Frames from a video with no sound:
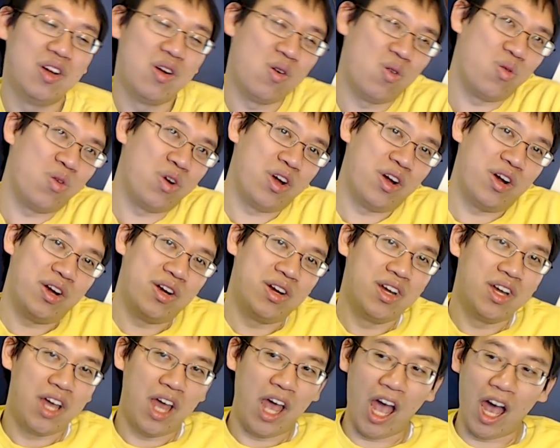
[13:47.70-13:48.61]
where
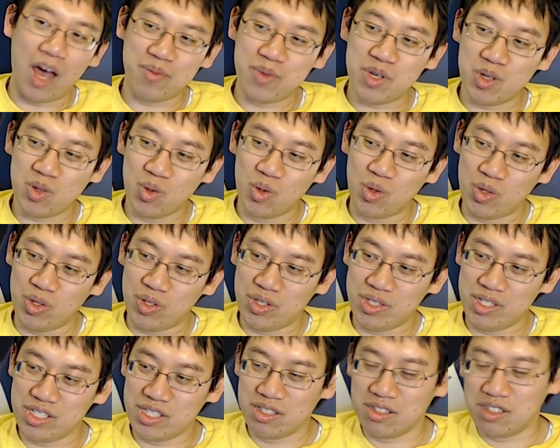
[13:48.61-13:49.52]
Happy
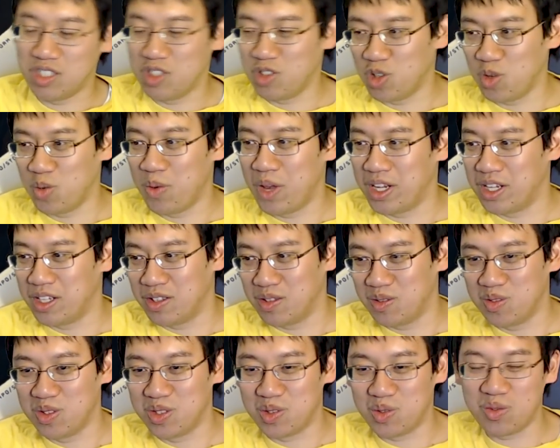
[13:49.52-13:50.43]
Ghoul is a 0 mana
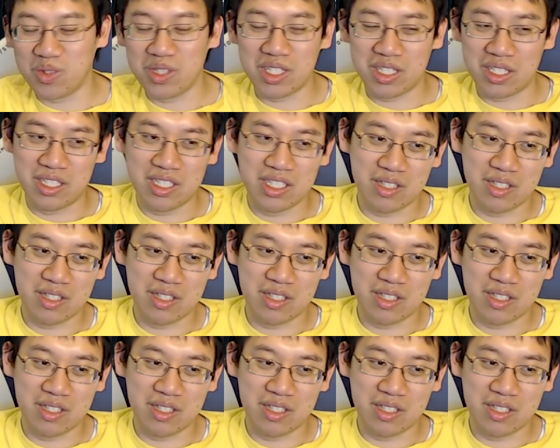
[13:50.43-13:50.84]
3 3.